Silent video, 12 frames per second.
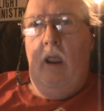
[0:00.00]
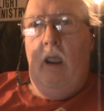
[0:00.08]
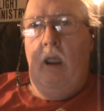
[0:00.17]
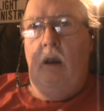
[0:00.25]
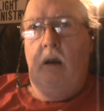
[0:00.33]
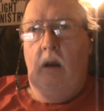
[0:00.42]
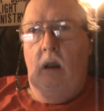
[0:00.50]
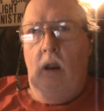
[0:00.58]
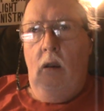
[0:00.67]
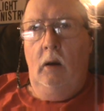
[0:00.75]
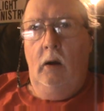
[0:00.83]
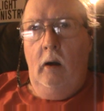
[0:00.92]
and
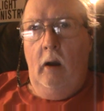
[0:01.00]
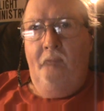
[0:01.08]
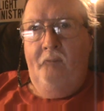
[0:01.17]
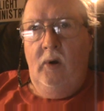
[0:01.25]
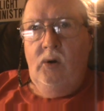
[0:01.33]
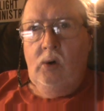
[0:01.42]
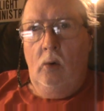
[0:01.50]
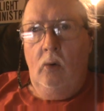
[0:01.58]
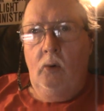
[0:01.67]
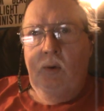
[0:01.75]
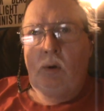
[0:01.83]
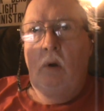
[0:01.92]
other
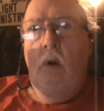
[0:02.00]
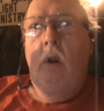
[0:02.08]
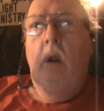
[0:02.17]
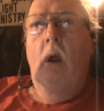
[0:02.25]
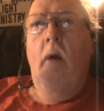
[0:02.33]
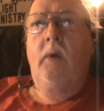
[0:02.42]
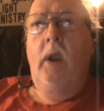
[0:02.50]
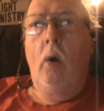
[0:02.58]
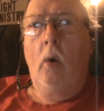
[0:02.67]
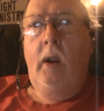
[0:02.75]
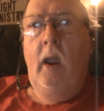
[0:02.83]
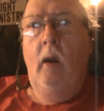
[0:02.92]
officials of
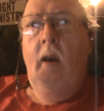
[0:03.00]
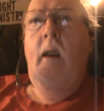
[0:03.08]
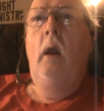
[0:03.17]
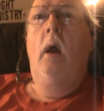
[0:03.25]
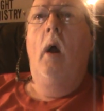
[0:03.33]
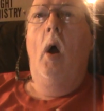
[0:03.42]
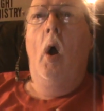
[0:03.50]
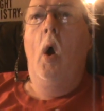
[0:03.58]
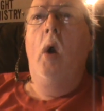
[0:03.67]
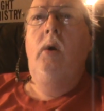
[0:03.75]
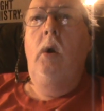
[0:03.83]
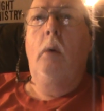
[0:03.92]
Carroll County
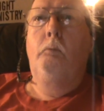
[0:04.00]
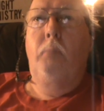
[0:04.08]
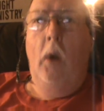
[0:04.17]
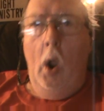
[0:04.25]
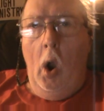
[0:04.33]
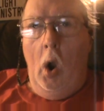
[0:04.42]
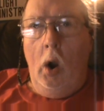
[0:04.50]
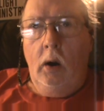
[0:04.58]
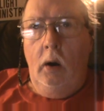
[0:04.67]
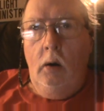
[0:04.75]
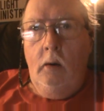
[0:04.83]
on your blog